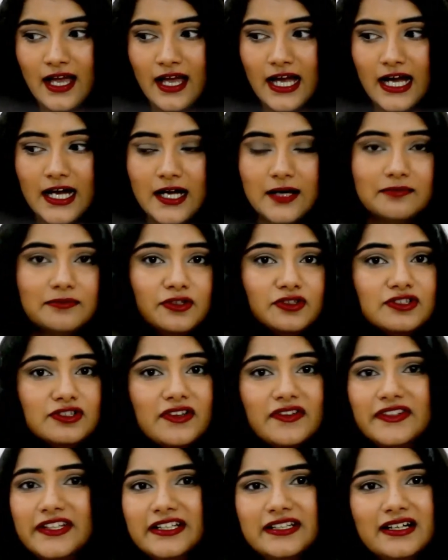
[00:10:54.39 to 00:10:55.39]
You just
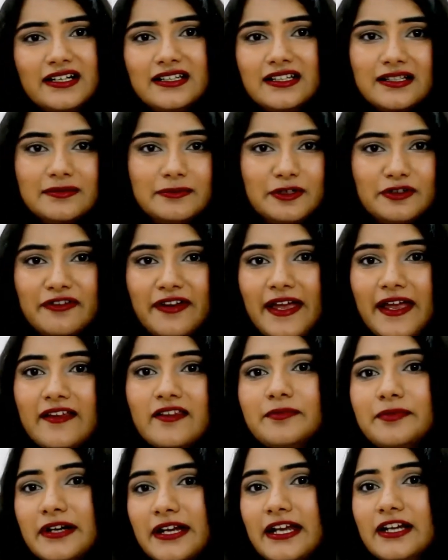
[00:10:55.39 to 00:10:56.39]
need a little bit of
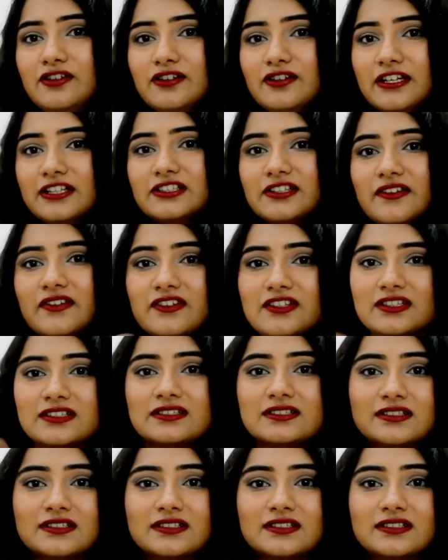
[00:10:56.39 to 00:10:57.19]
hairspray and you can just